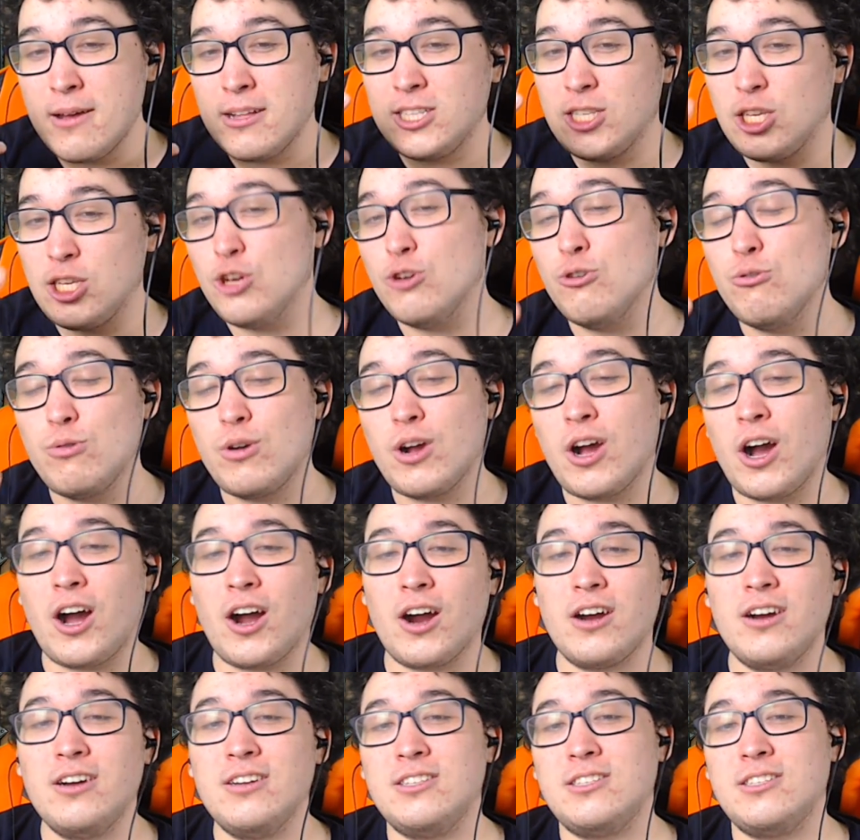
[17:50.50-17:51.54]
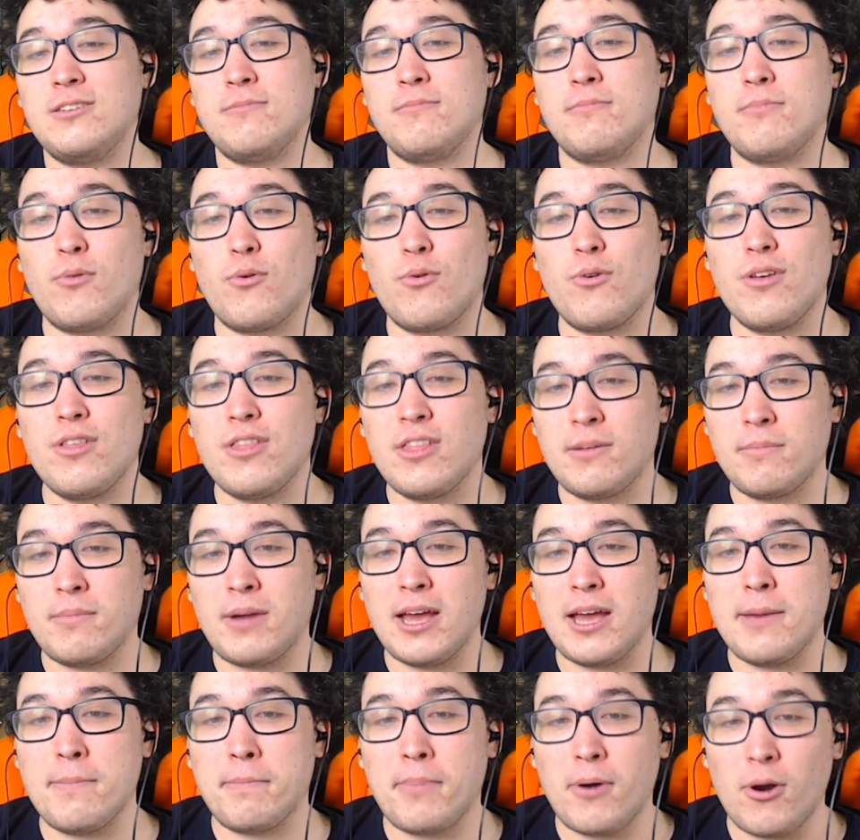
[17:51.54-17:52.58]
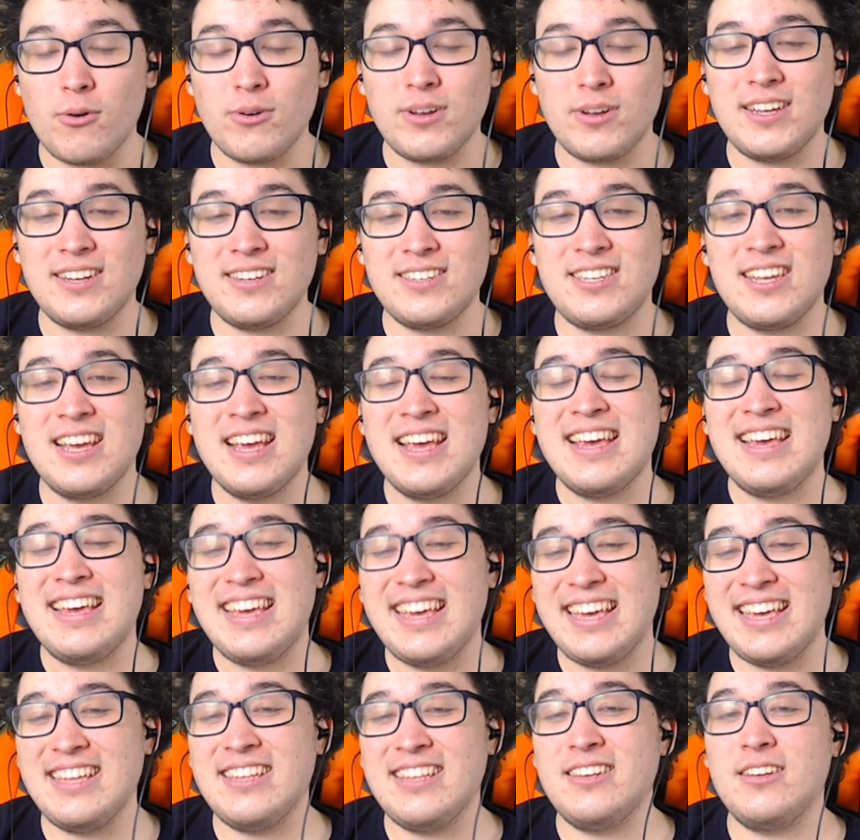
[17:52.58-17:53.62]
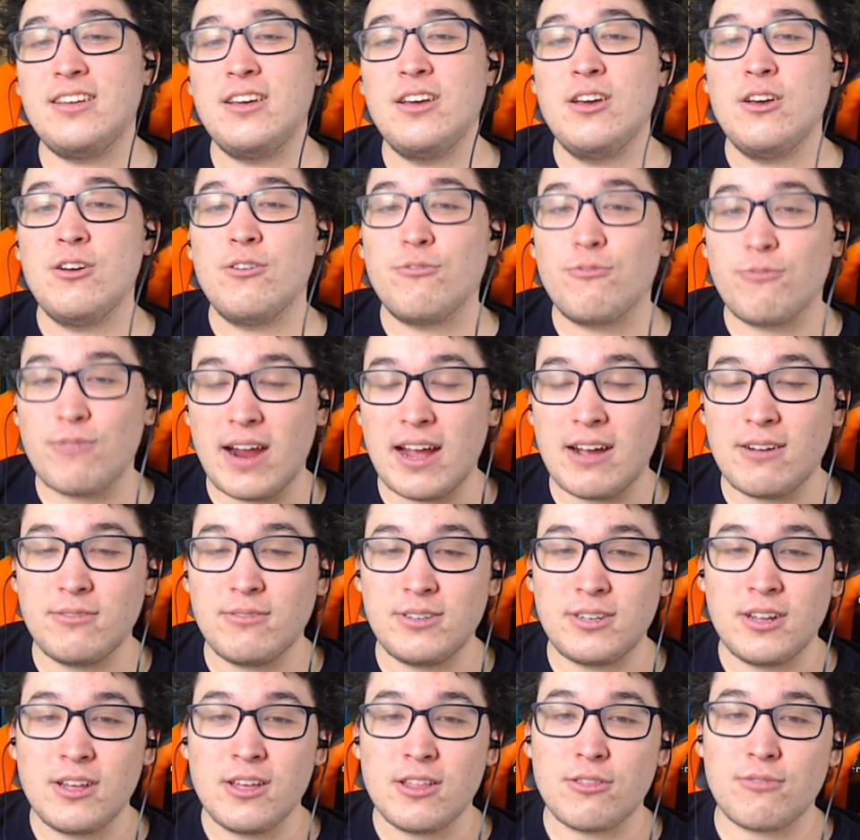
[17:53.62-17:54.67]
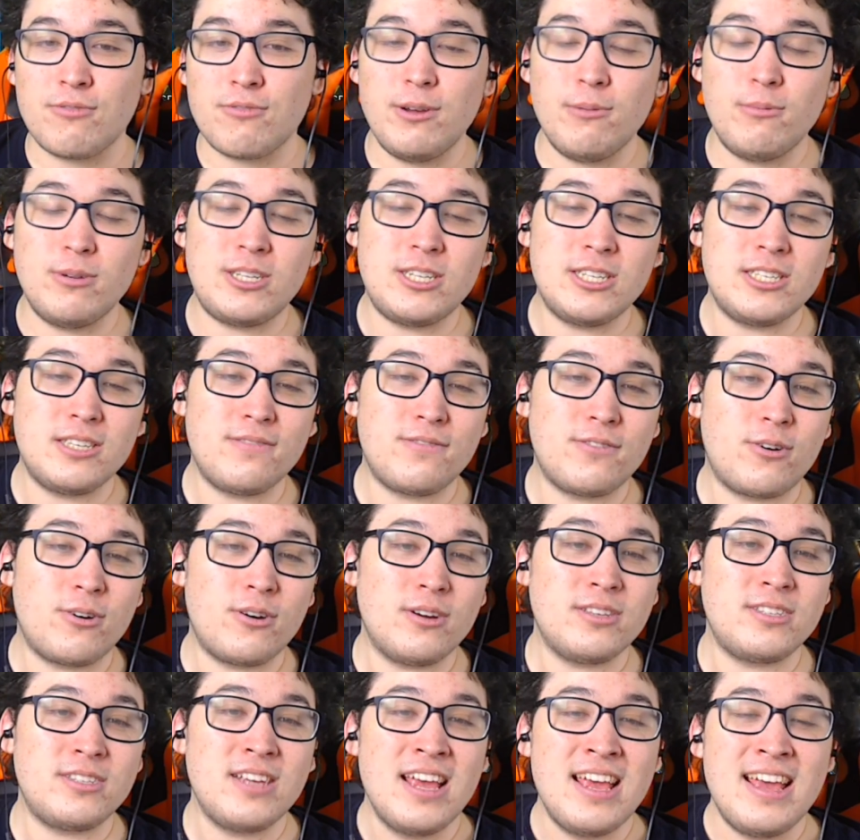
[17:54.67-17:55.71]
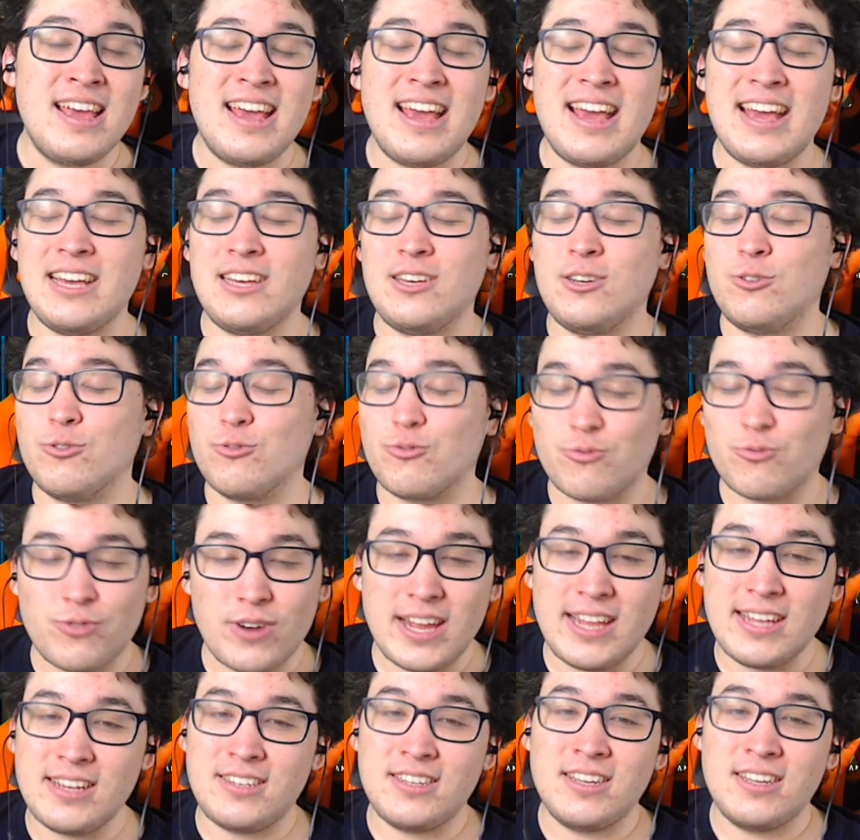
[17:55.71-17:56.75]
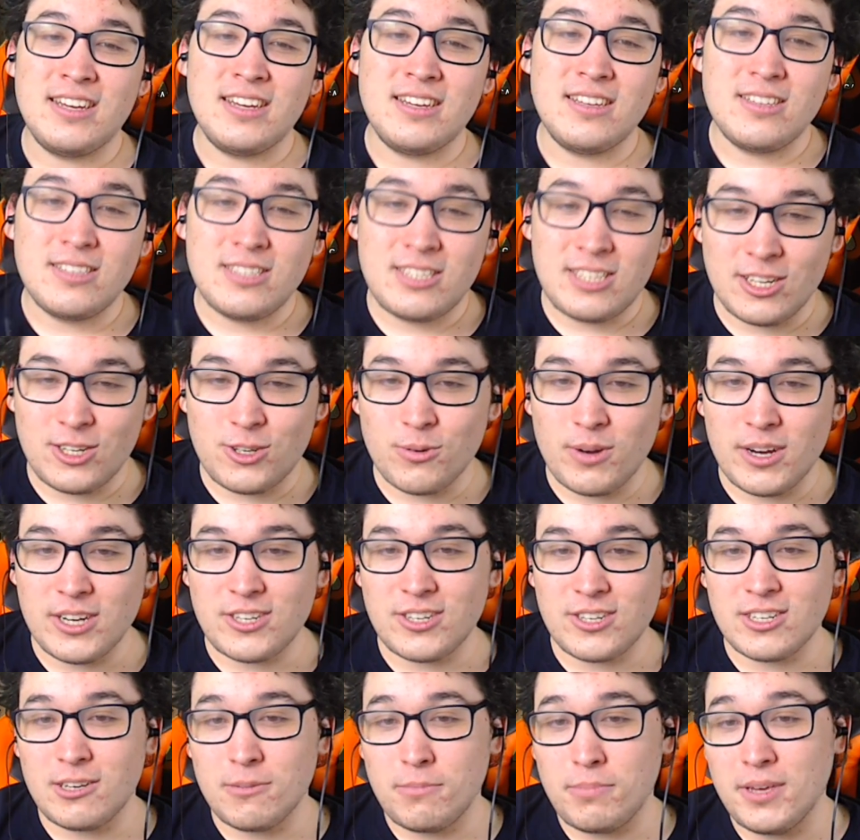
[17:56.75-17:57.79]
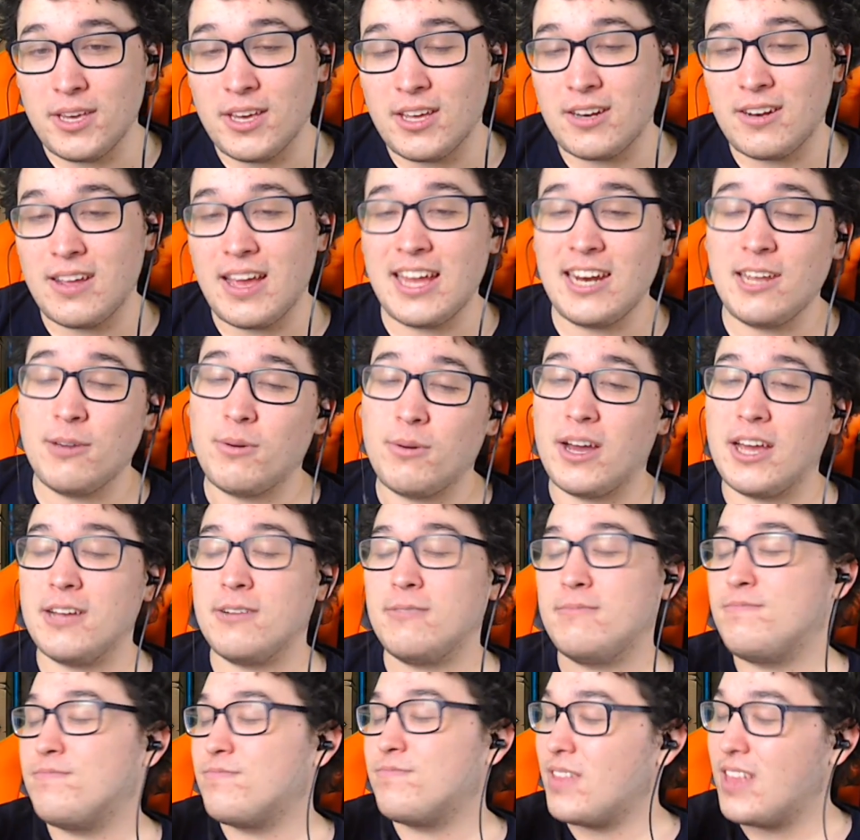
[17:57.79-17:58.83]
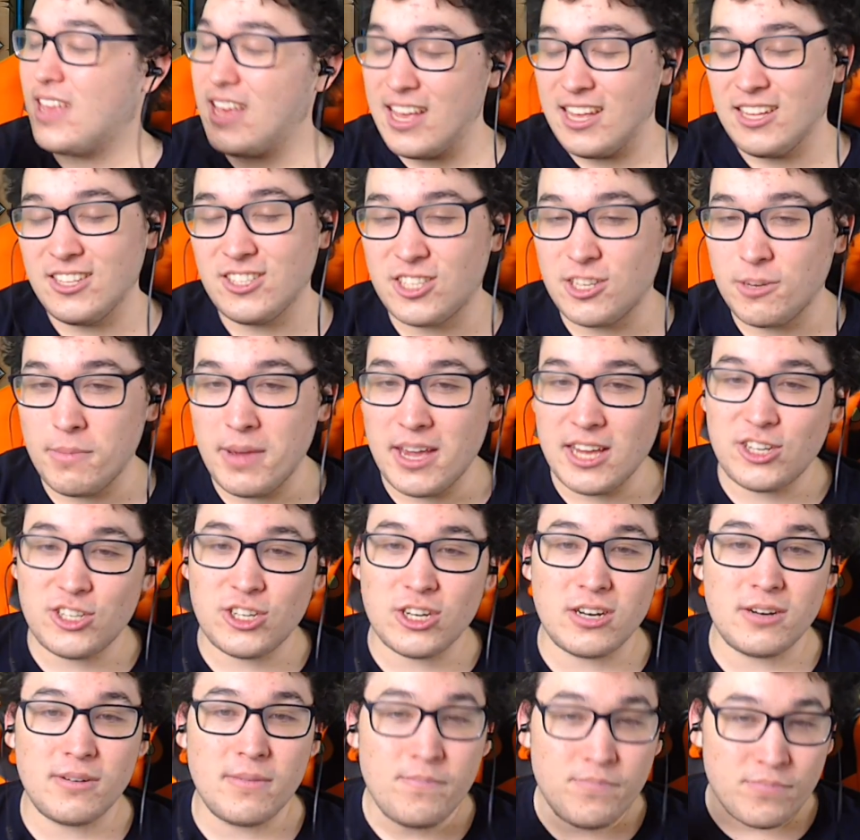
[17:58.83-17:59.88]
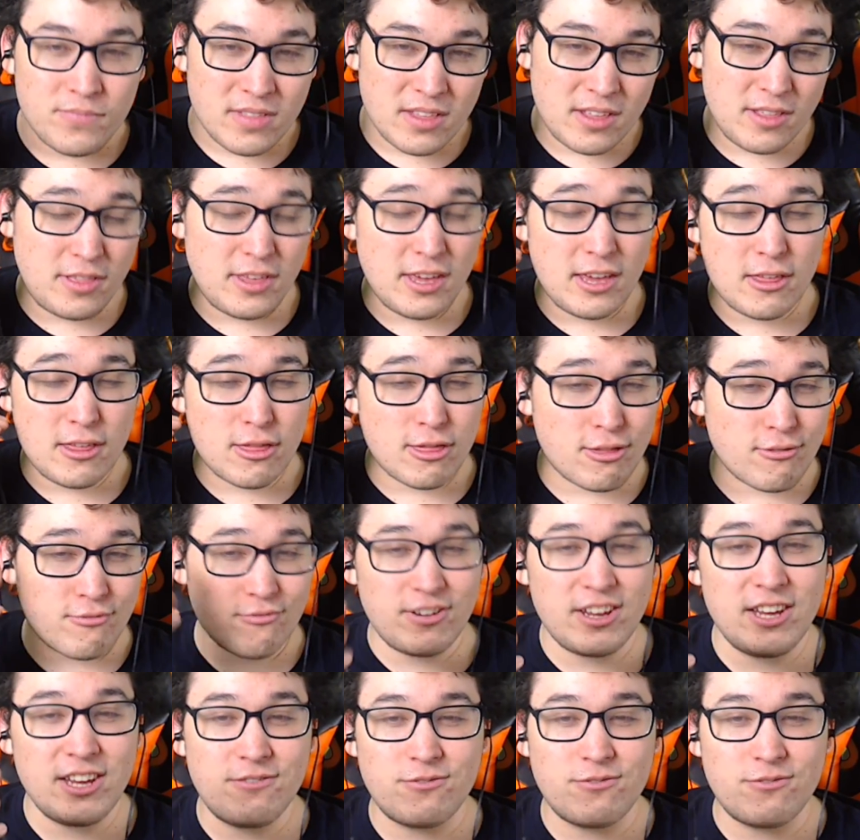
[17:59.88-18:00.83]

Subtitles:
2 cards more than my opponent in round 3, which is of course a great situation to be in. Anyway, in summation, the 3